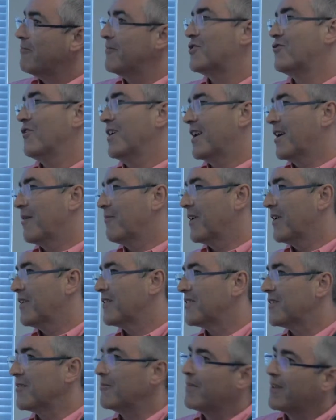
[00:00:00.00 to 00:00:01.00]
Strictly Come
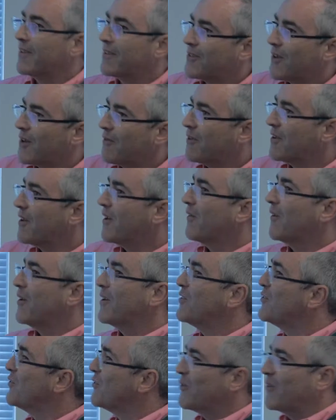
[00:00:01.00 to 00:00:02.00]
Dancing, but Sophie, no,
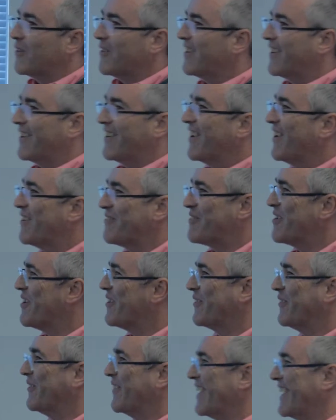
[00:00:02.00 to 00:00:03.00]
I do not. I have
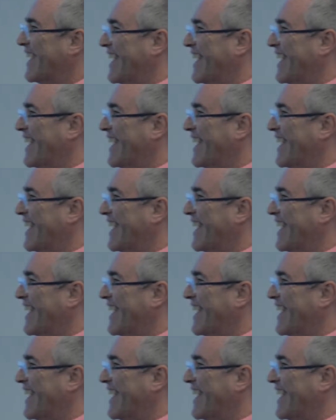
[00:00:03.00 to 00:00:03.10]
no.